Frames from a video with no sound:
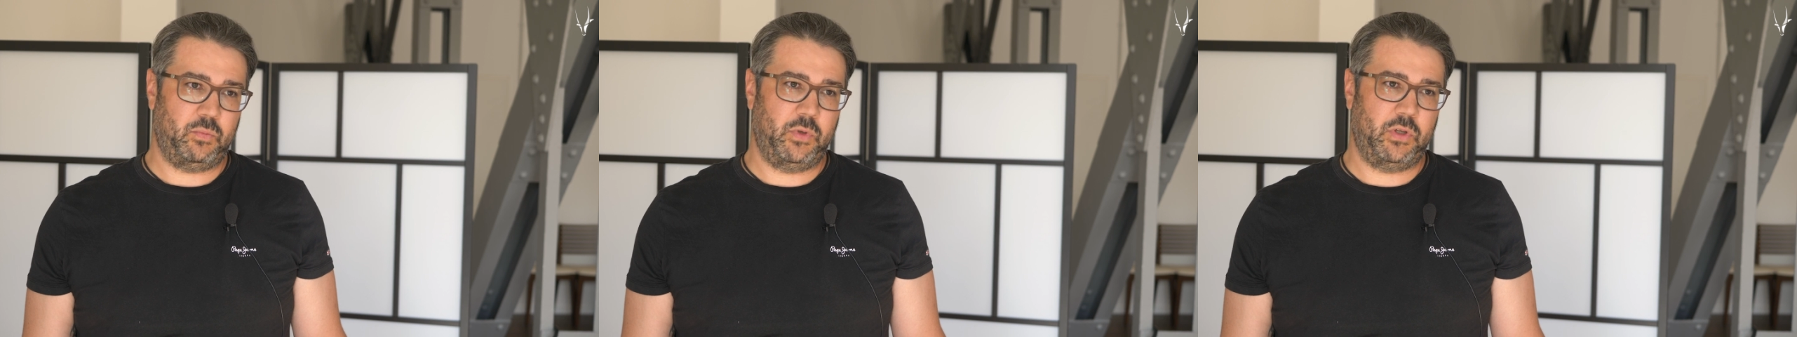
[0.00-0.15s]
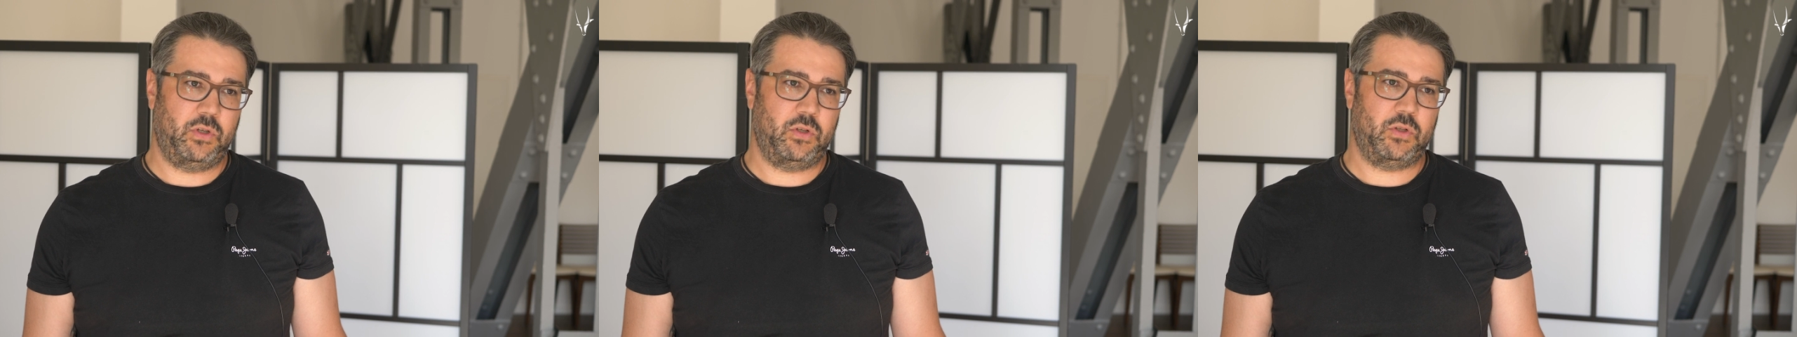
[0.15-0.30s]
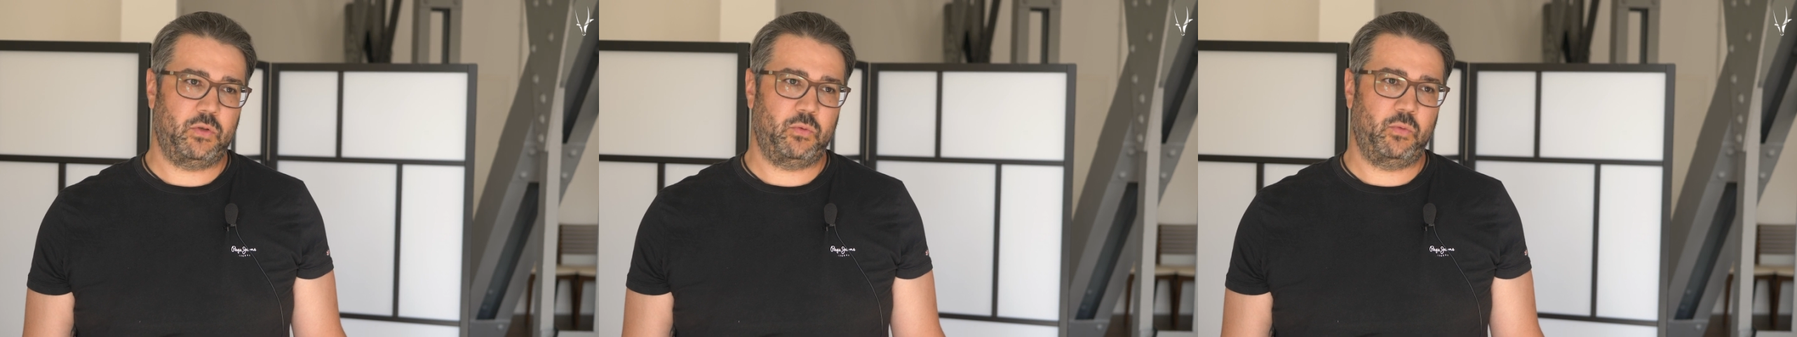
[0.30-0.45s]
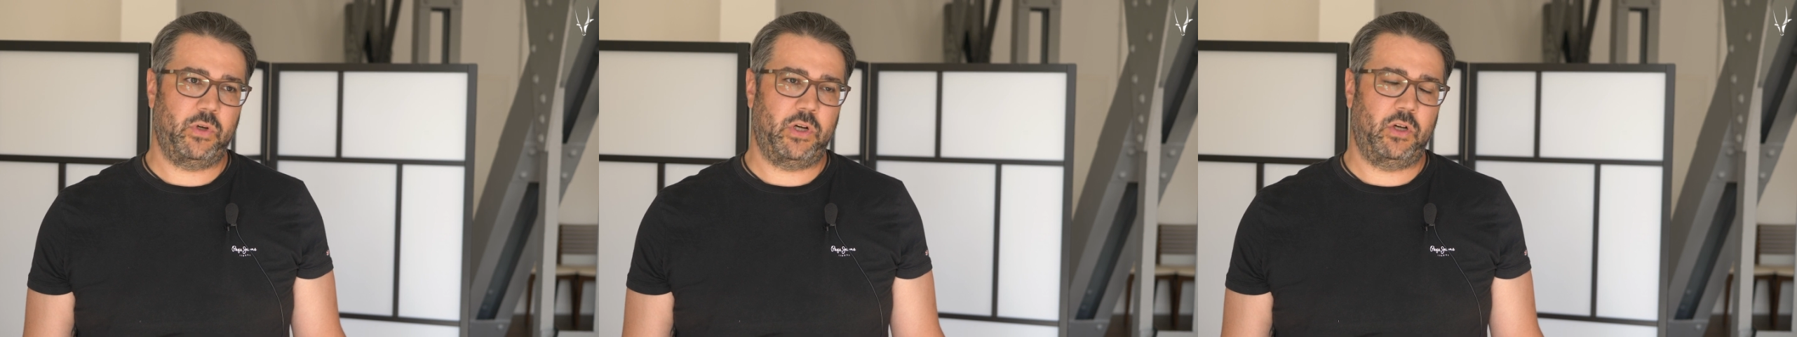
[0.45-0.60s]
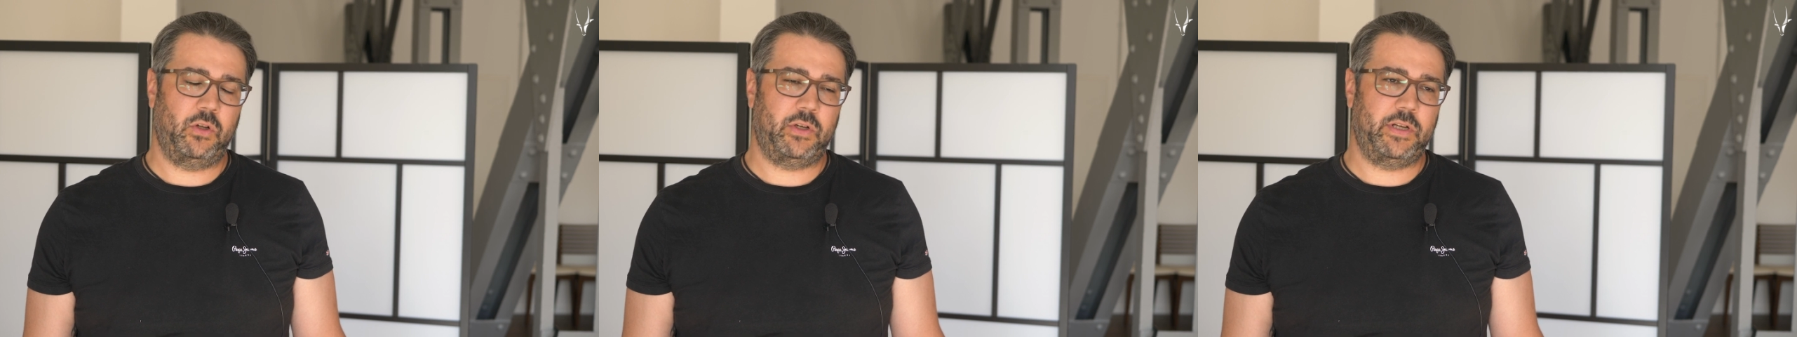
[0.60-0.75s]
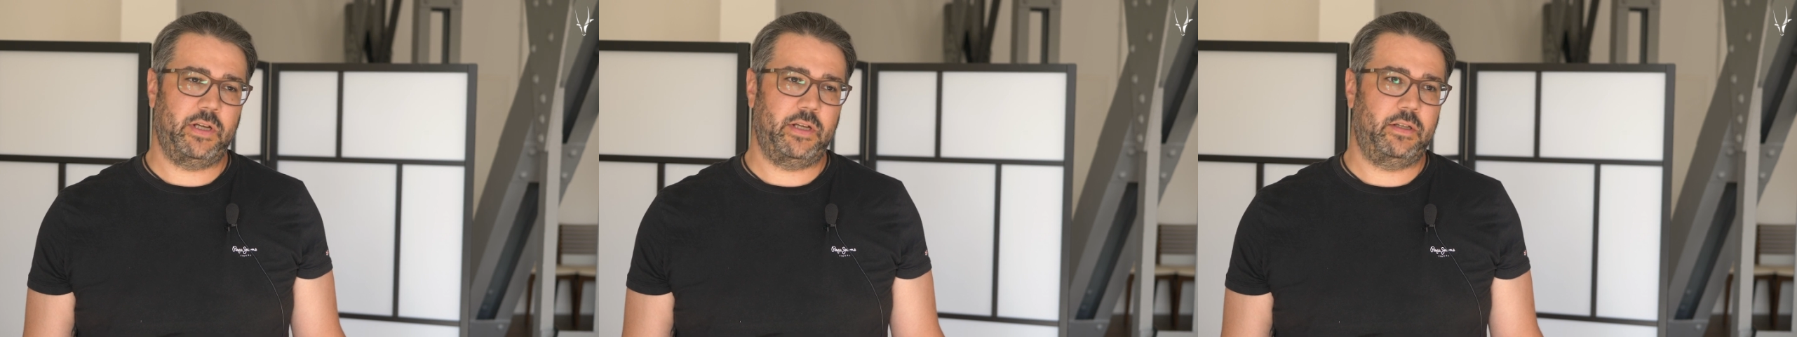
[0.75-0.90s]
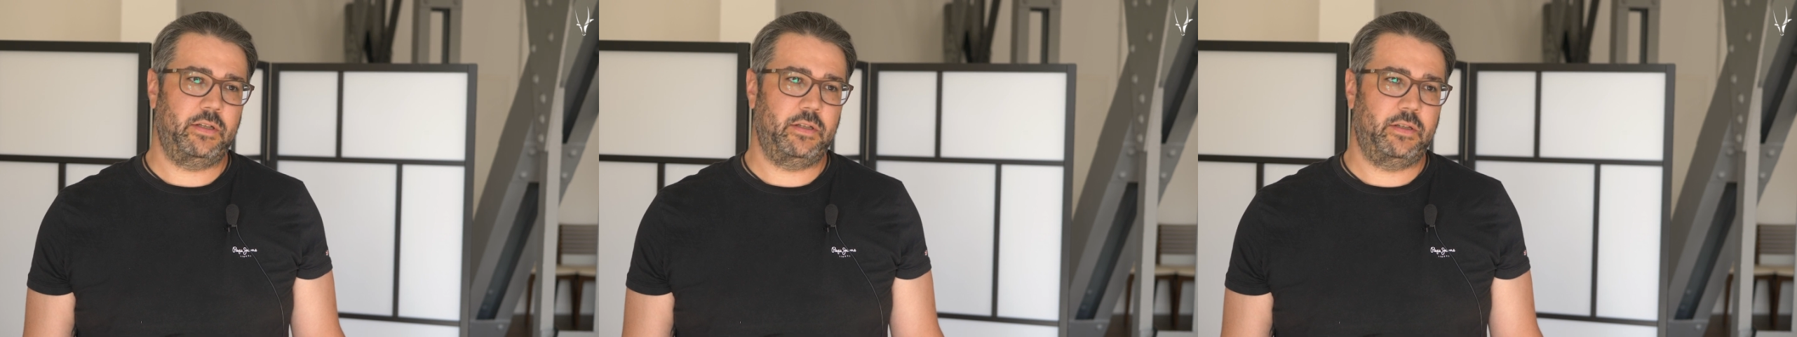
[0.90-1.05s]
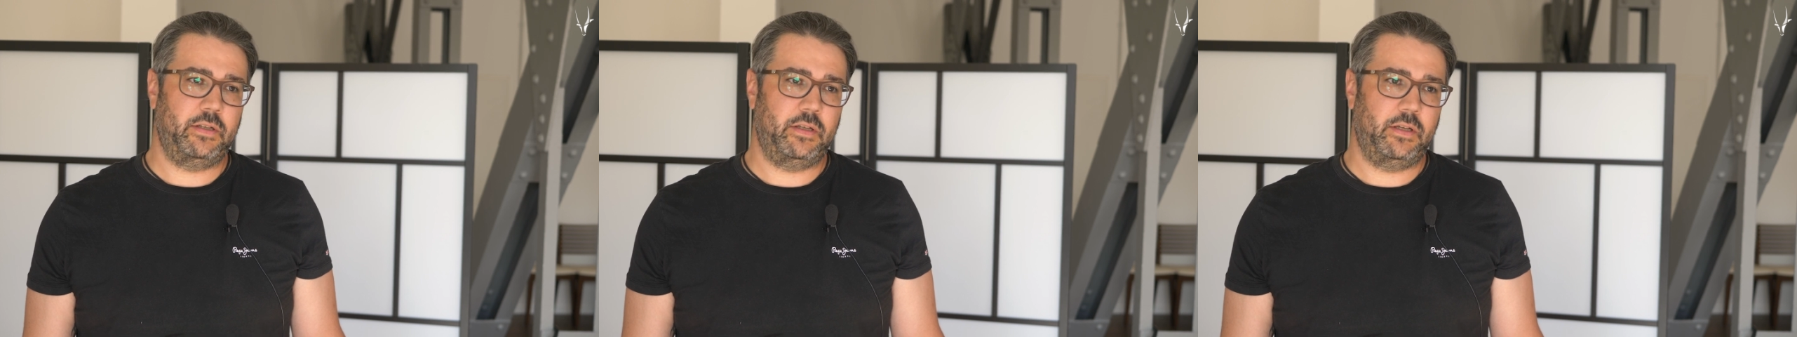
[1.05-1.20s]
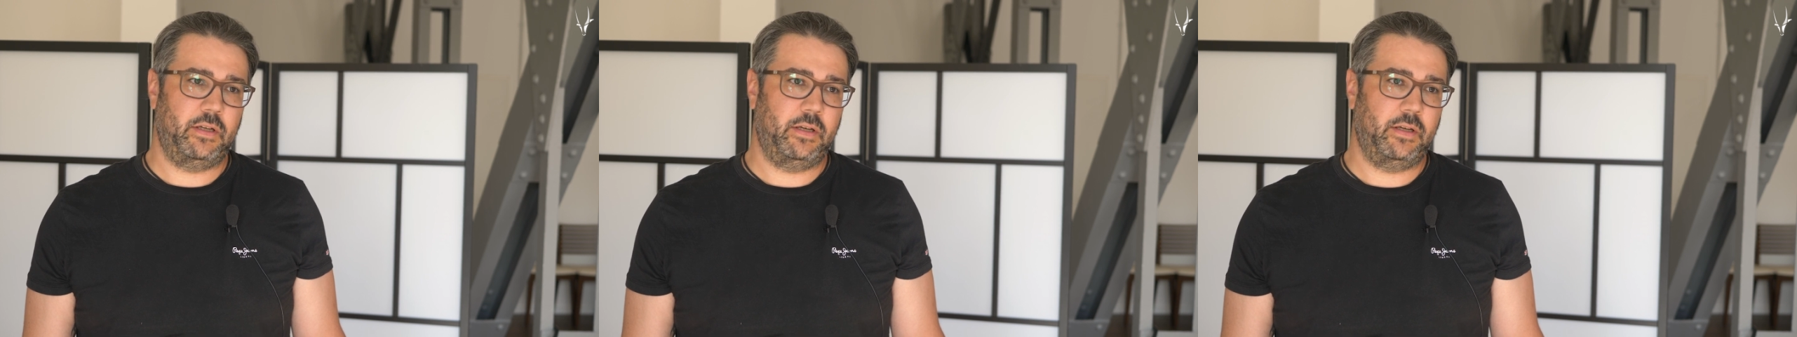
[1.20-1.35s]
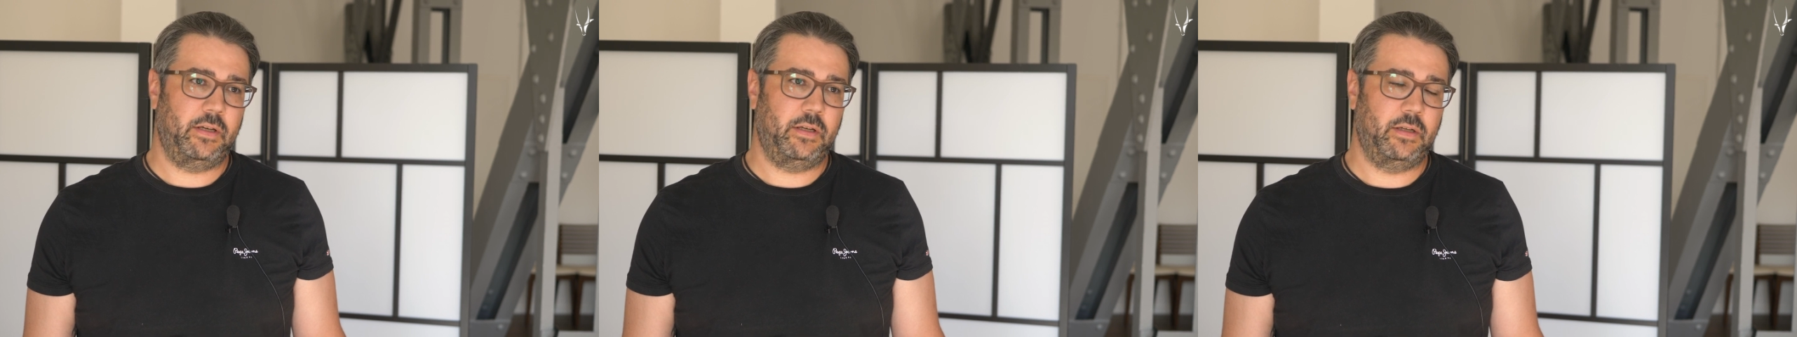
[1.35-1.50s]
because we're located
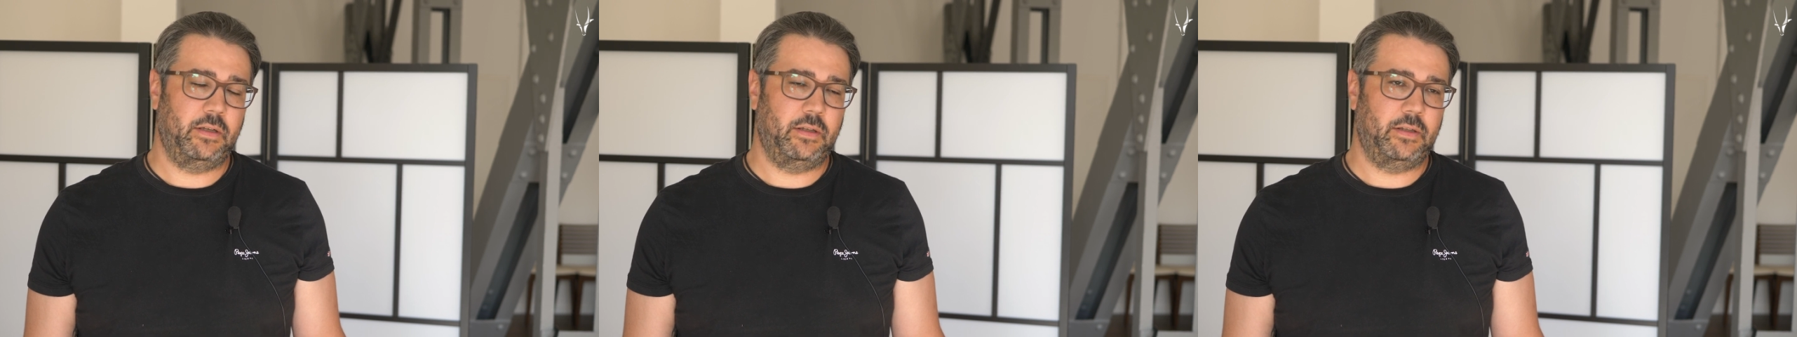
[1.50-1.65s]
in